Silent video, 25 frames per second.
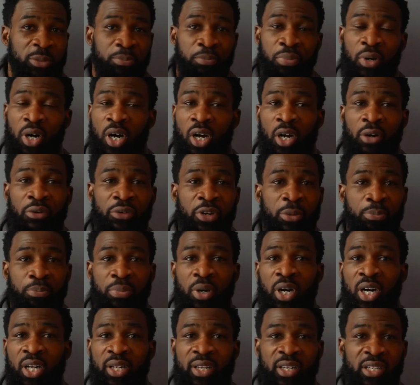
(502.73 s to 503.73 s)
Sparring
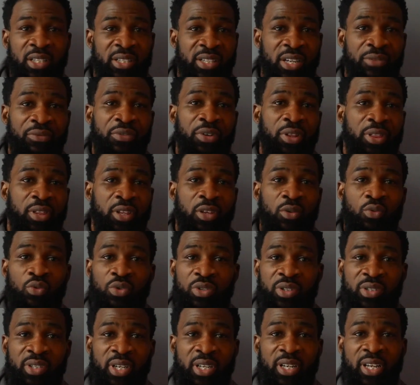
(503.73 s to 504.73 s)
partners, everything
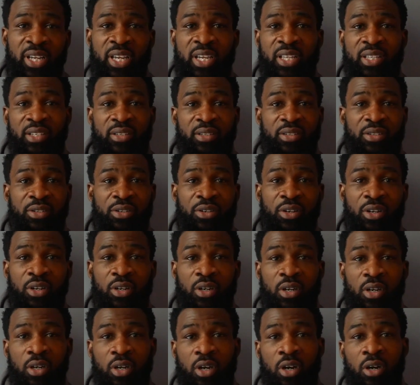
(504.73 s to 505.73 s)
was dedicated to
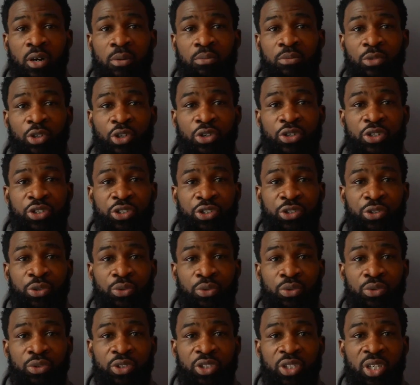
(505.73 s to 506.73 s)
Chris
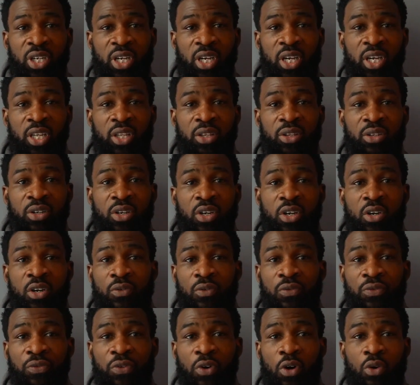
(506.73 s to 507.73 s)
George, and
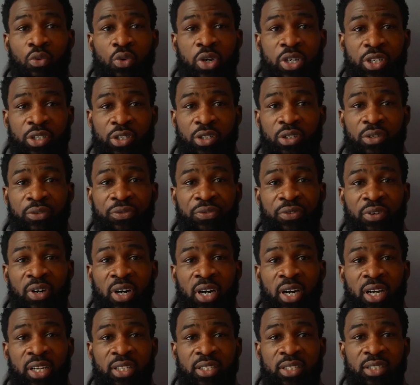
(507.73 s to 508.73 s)
4 weeks to the
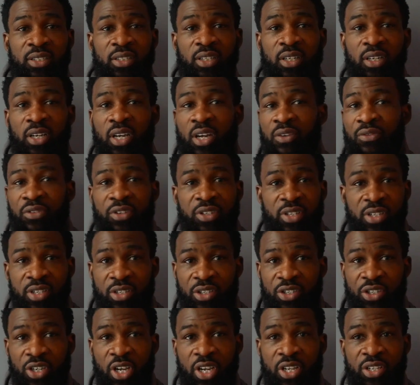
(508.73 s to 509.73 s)
fight
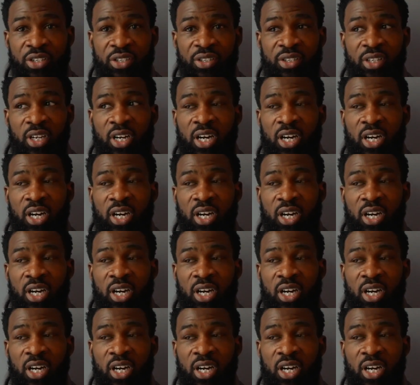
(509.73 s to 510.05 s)
everything changes.